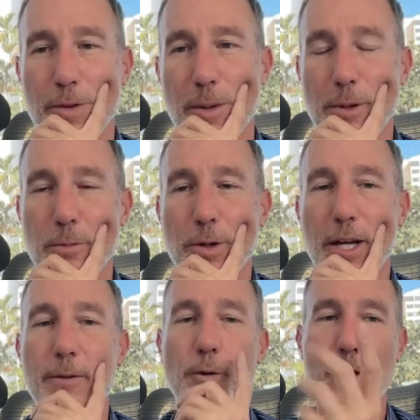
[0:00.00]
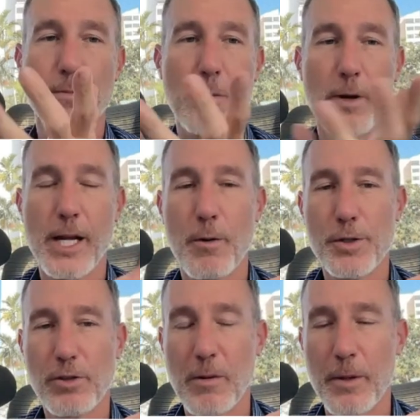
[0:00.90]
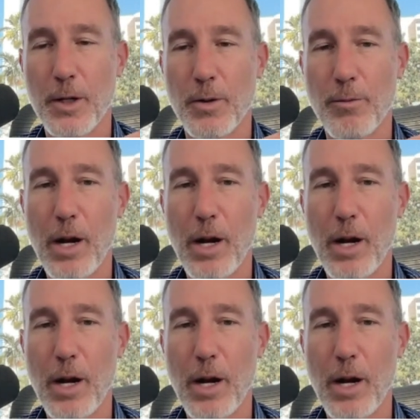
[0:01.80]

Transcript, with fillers: And people, and of course, people right now are screaming and going,